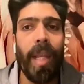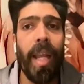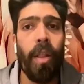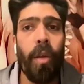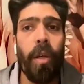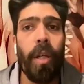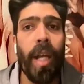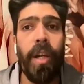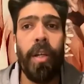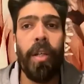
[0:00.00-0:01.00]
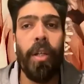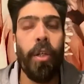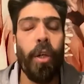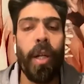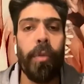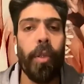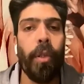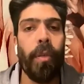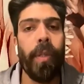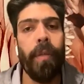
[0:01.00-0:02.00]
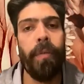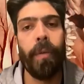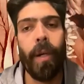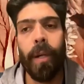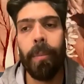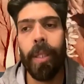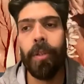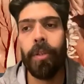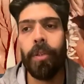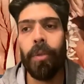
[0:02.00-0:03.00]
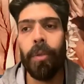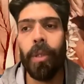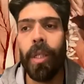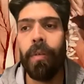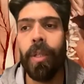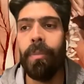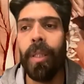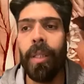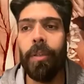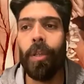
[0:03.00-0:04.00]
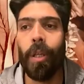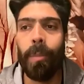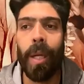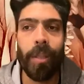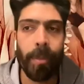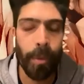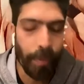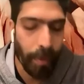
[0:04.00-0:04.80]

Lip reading: and look, and you don't have to look very far, because Gurudev has made this all possible